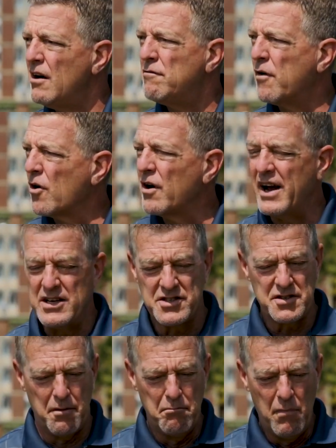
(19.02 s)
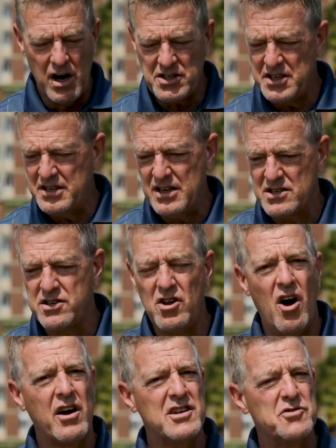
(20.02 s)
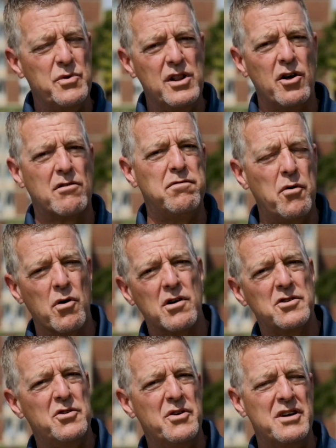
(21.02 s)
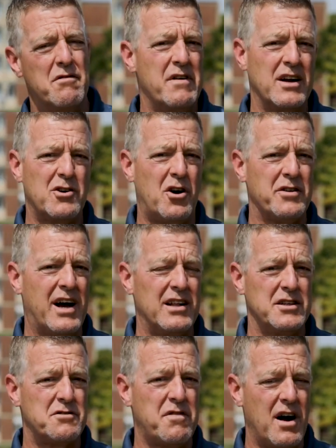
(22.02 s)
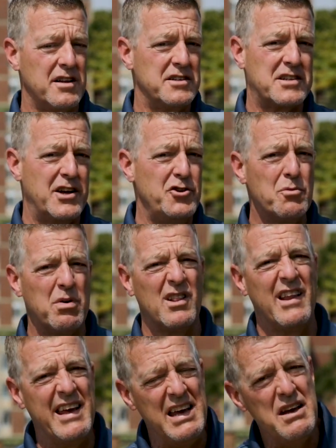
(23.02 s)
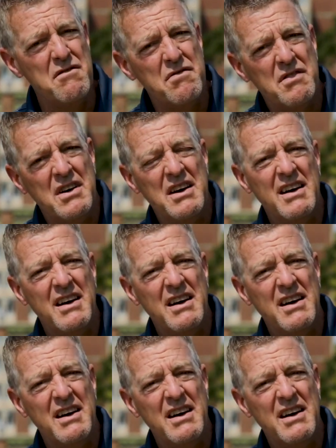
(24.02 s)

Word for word: For as much and as long as we look forward to an event called Ollie's Follies, can you believe